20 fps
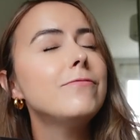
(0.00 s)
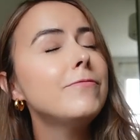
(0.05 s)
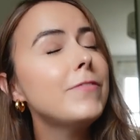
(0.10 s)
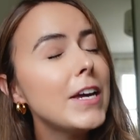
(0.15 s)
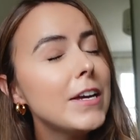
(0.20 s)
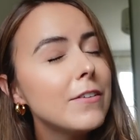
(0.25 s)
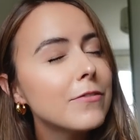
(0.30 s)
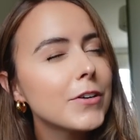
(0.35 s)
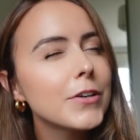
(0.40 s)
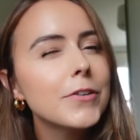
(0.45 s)

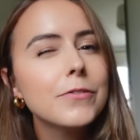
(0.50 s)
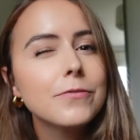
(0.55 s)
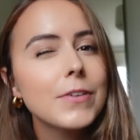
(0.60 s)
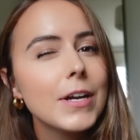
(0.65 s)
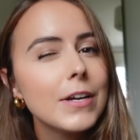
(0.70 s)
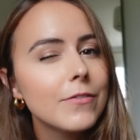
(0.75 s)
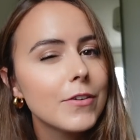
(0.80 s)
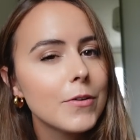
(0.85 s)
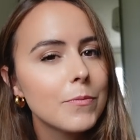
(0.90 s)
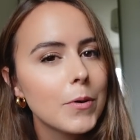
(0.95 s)
favorite,
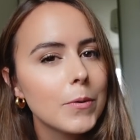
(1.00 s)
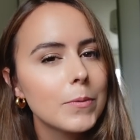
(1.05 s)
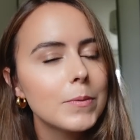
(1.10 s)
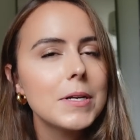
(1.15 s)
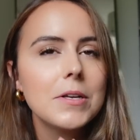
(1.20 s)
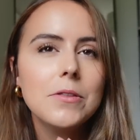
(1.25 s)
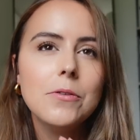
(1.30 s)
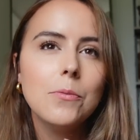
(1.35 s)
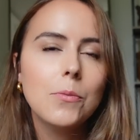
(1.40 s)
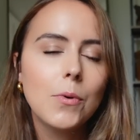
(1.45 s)
favorite,
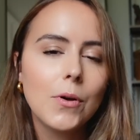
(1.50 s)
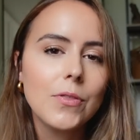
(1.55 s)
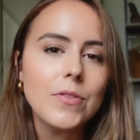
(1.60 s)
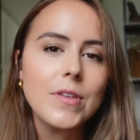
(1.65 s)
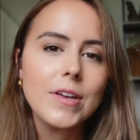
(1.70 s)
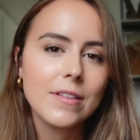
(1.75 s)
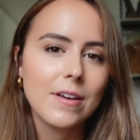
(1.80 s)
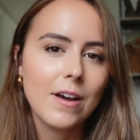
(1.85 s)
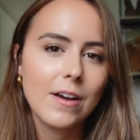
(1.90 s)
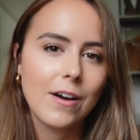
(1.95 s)
probably the one
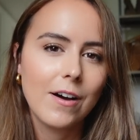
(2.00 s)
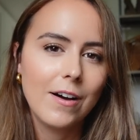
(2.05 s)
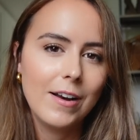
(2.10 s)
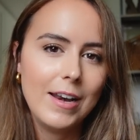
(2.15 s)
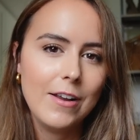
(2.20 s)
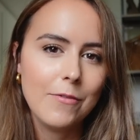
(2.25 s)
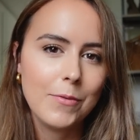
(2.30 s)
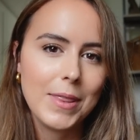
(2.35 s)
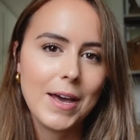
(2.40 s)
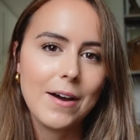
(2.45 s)
thing that I
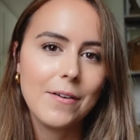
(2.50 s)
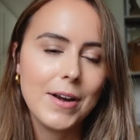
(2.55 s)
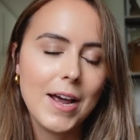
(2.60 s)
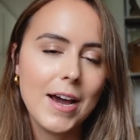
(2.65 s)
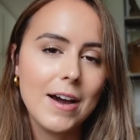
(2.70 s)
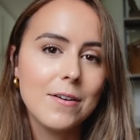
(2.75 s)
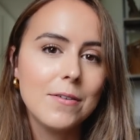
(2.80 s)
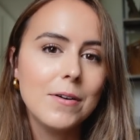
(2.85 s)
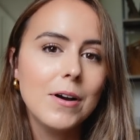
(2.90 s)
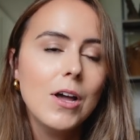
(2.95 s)
can't live without
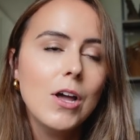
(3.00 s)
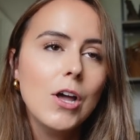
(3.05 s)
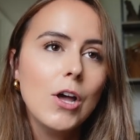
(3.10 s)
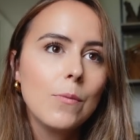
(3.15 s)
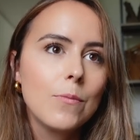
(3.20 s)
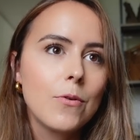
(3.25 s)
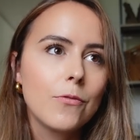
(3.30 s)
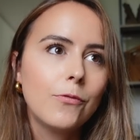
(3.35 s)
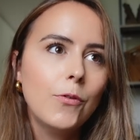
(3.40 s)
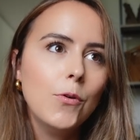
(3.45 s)
now.
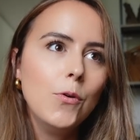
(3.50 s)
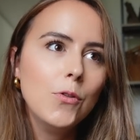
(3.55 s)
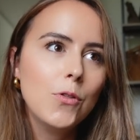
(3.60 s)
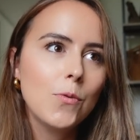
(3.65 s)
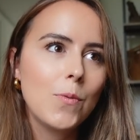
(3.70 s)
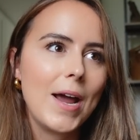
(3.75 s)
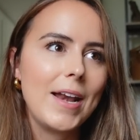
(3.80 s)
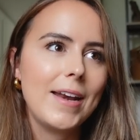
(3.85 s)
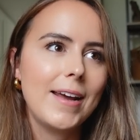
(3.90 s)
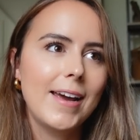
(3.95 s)
Before
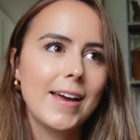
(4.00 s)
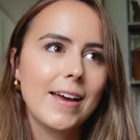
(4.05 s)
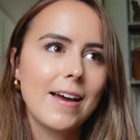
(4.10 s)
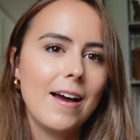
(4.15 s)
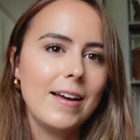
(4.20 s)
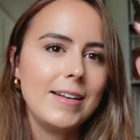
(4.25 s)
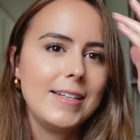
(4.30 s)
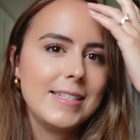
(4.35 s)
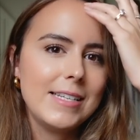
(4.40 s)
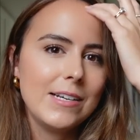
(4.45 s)
the wedding,
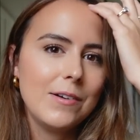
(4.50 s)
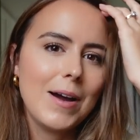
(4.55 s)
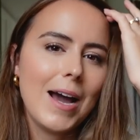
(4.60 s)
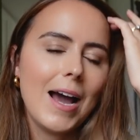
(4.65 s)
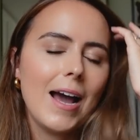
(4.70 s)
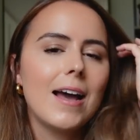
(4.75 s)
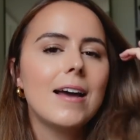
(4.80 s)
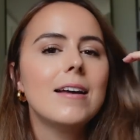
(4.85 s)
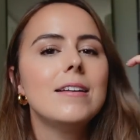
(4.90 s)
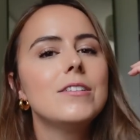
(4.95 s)
I still
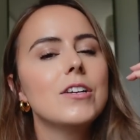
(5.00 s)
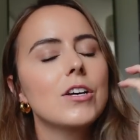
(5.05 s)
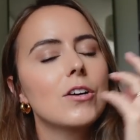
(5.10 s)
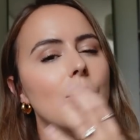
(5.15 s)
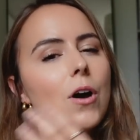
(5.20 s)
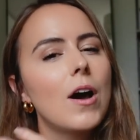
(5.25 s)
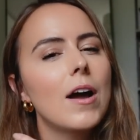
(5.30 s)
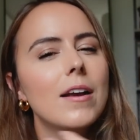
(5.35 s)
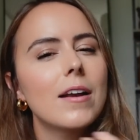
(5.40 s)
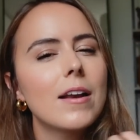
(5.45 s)
had
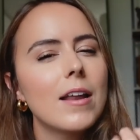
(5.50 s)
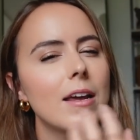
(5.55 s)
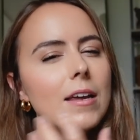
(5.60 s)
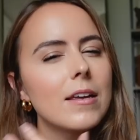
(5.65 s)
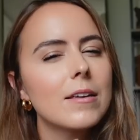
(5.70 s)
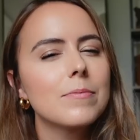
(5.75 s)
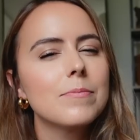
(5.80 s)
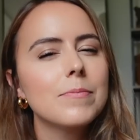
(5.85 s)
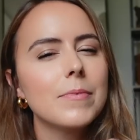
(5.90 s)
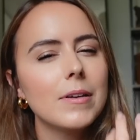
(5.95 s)
kind of
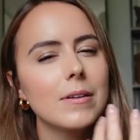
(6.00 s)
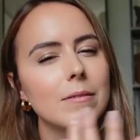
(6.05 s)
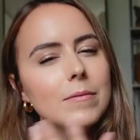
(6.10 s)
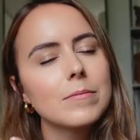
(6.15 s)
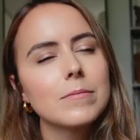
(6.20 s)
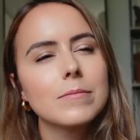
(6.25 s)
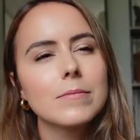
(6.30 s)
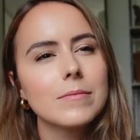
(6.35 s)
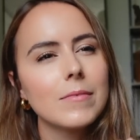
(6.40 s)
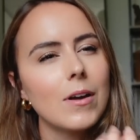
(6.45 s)
like
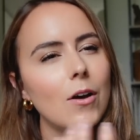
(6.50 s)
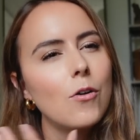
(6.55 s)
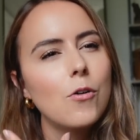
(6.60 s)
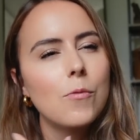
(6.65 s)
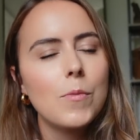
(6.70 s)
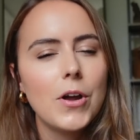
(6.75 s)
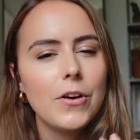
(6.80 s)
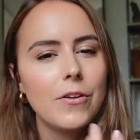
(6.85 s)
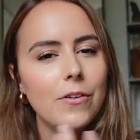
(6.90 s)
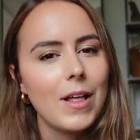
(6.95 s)

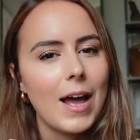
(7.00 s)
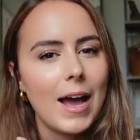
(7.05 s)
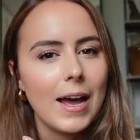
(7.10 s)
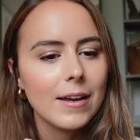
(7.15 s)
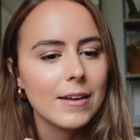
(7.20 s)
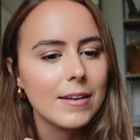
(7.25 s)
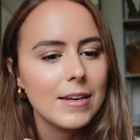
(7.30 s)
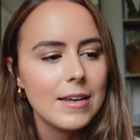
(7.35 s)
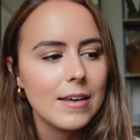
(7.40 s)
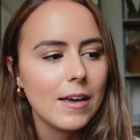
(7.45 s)
hormonal
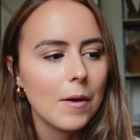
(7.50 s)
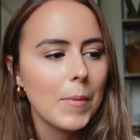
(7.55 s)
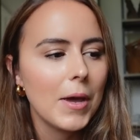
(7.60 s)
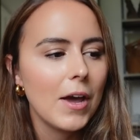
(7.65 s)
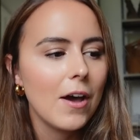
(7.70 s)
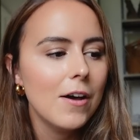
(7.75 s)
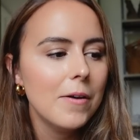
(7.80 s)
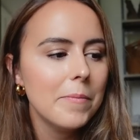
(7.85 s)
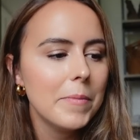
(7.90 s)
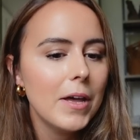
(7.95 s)
acne
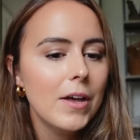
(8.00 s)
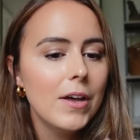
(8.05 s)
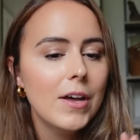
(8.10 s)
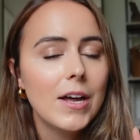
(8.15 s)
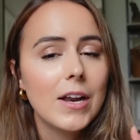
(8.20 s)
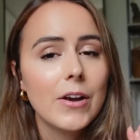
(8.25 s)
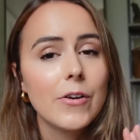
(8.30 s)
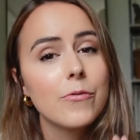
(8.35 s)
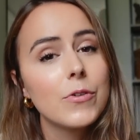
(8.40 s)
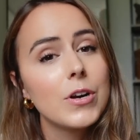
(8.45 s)
coming up.
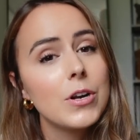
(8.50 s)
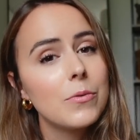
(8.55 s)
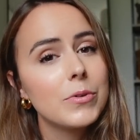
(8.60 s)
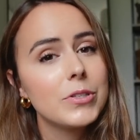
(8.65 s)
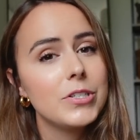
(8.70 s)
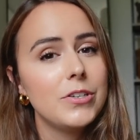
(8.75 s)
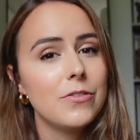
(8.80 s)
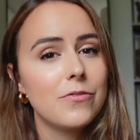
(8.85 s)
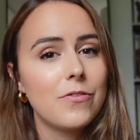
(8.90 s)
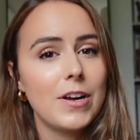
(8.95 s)
I really
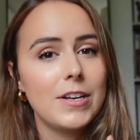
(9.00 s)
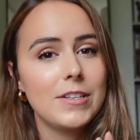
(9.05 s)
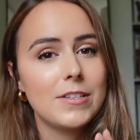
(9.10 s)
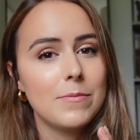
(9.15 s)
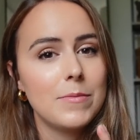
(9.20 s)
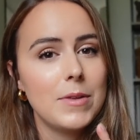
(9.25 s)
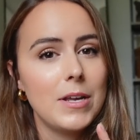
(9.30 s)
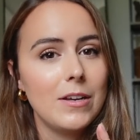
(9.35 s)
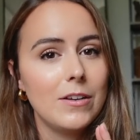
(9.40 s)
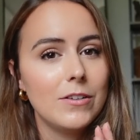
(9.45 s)
wanted to find
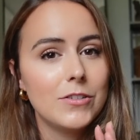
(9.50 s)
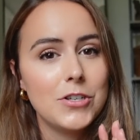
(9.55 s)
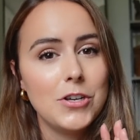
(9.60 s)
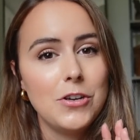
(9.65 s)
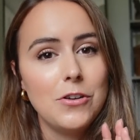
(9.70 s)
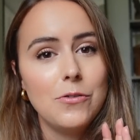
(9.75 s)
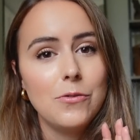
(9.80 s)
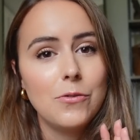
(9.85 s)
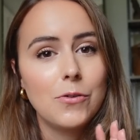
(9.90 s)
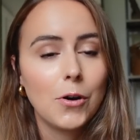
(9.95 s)
something
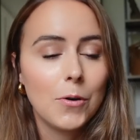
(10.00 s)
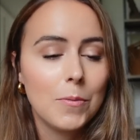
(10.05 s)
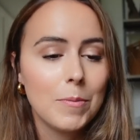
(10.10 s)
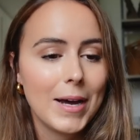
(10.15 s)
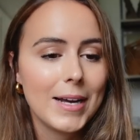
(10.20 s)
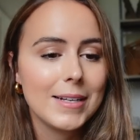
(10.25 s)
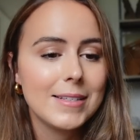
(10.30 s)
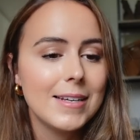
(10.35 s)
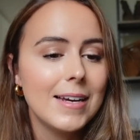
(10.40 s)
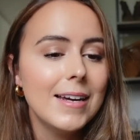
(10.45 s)
to
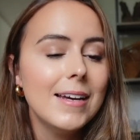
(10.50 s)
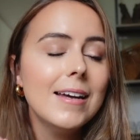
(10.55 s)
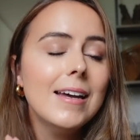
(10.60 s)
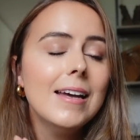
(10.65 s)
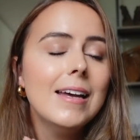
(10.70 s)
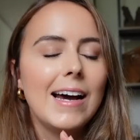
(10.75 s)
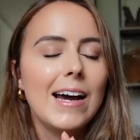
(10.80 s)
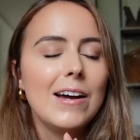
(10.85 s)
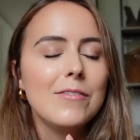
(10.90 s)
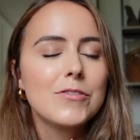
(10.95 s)
combat it.
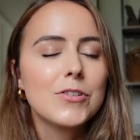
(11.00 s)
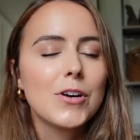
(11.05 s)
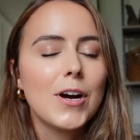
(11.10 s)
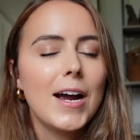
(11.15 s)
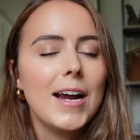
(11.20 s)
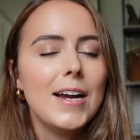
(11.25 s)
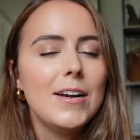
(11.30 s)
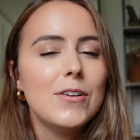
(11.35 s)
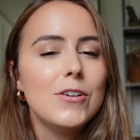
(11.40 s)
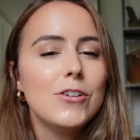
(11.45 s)
I've
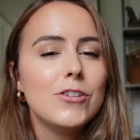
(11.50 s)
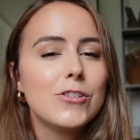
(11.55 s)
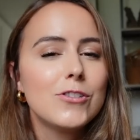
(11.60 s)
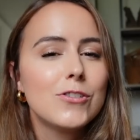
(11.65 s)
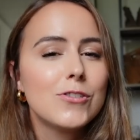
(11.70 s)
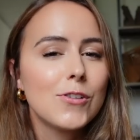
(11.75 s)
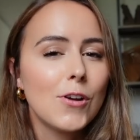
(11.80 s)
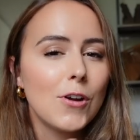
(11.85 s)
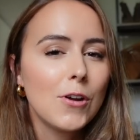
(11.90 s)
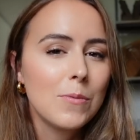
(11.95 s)
tried
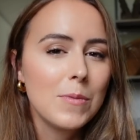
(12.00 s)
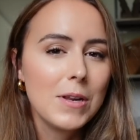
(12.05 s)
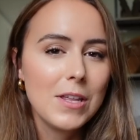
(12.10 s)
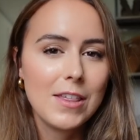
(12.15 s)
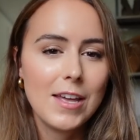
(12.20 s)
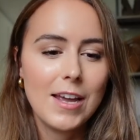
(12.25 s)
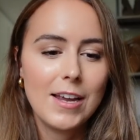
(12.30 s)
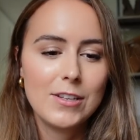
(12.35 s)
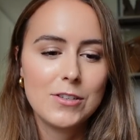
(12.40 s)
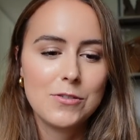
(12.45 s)
so many
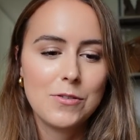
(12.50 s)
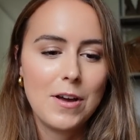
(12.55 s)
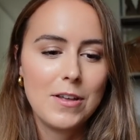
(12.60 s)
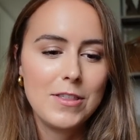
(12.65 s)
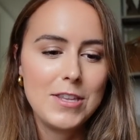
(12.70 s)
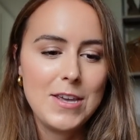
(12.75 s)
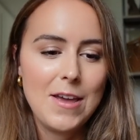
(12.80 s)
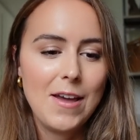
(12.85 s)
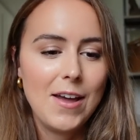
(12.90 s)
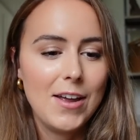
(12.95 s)
things
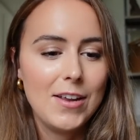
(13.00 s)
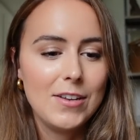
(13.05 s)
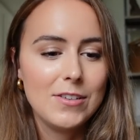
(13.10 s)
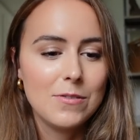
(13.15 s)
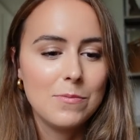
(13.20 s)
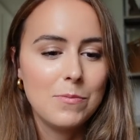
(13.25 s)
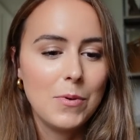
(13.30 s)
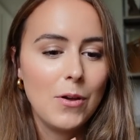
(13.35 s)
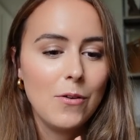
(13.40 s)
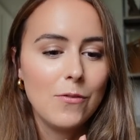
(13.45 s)
throughout the
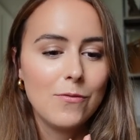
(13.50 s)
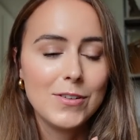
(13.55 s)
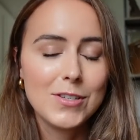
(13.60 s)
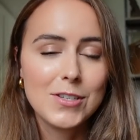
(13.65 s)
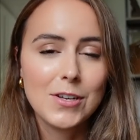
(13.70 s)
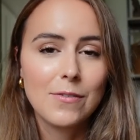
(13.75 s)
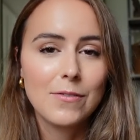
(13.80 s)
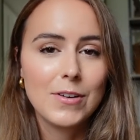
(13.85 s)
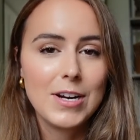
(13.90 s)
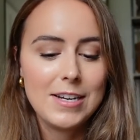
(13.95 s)
years, but for
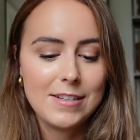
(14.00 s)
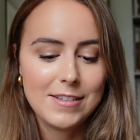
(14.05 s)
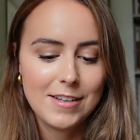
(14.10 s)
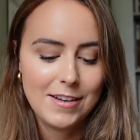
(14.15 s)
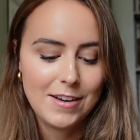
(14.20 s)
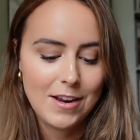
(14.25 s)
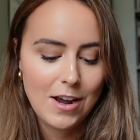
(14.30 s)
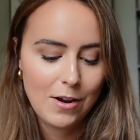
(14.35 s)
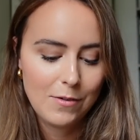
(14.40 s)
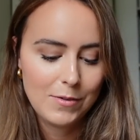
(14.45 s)
some
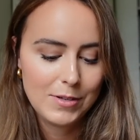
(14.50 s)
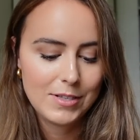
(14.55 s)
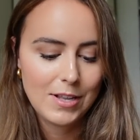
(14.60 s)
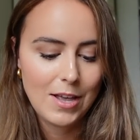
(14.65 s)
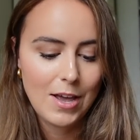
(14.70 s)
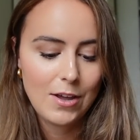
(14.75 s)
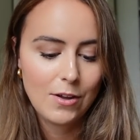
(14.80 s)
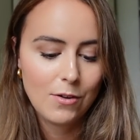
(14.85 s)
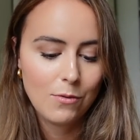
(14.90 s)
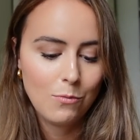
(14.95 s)
reason I was
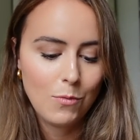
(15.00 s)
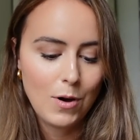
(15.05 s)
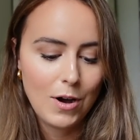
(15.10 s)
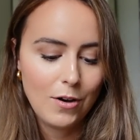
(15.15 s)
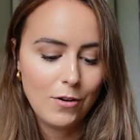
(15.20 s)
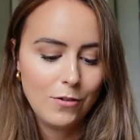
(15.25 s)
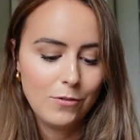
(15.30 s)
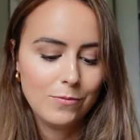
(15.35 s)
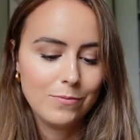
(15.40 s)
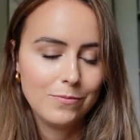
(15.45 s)
like,
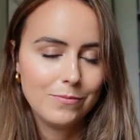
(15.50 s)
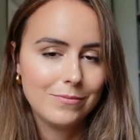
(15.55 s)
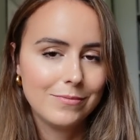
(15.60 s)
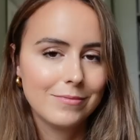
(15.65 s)
well,